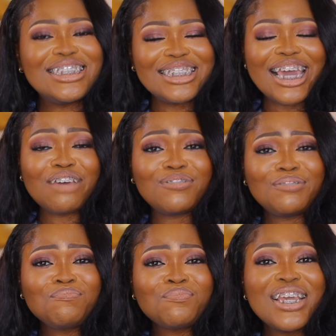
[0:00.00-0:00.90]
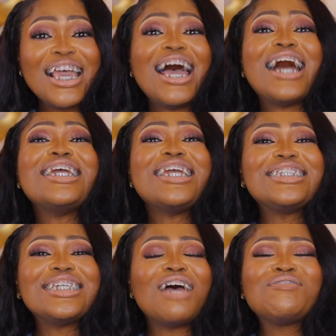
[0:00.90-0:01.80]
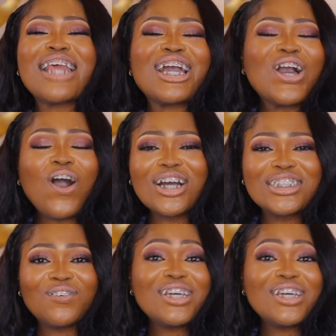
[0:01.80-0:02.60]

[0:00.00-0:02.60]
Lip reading: ETF? An ETF is like a cocktail.